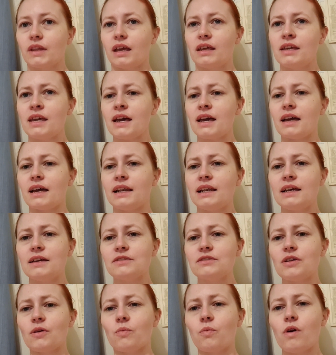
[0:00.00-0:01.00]
Yeah, and let
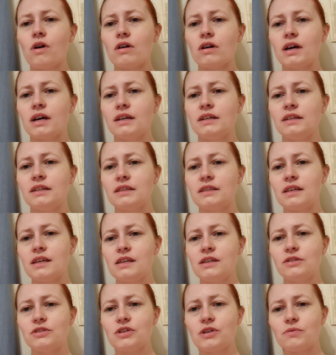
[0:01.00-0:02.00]
us know, what kind of
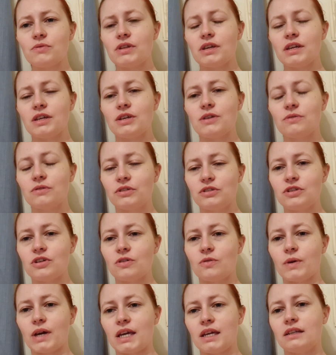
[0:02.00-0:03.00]
things do you think you could
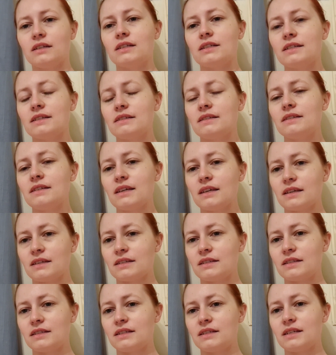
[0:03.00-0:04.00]
do in
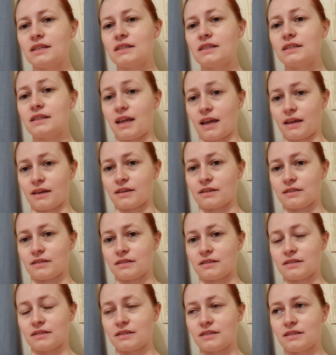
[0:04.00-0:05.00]
60
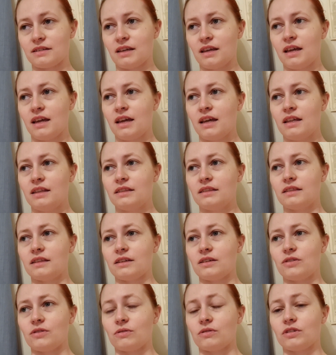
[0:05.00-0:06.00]
seconds
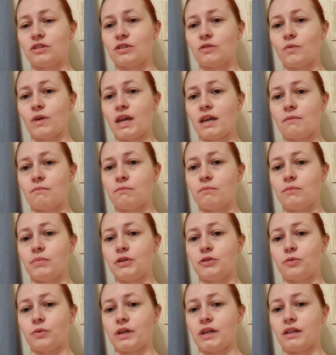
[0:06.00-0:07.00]
that you could do in
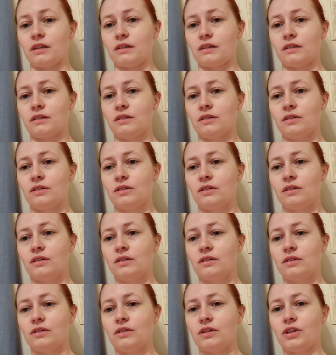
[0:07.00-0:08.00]
between
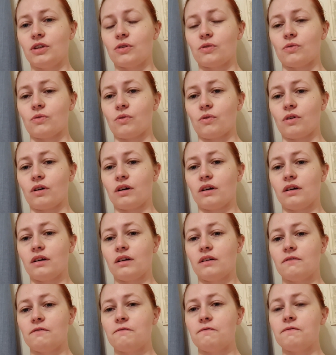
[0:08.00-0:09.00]
your
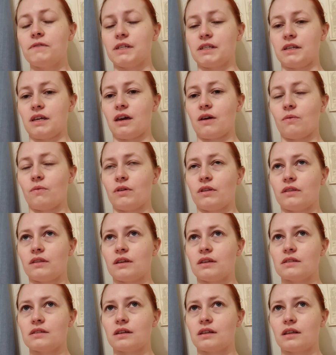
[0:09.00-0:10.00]
physio and
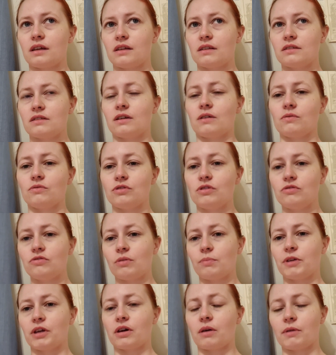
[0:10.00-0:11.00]
things like that. So do
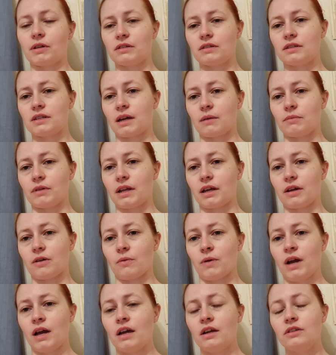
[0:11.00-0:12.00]
drop me a comment down below.
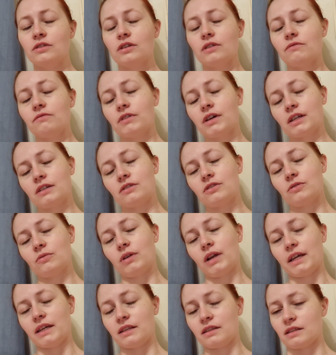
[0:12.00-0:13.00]
Don't forget to
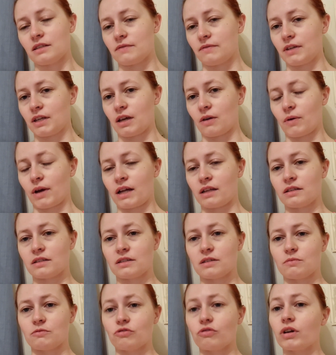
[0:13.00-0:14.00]
like this video and
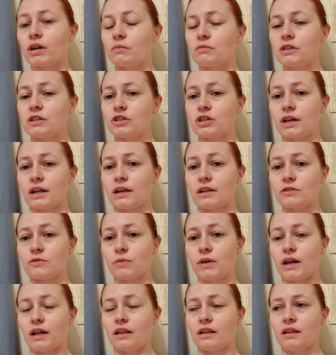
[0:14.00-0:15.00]
subscribe to the channel as
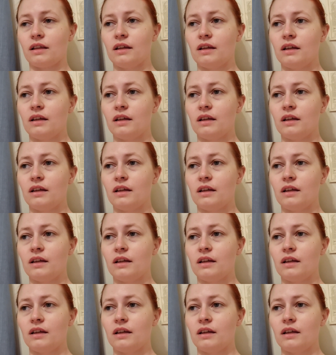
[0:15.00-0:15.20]
well.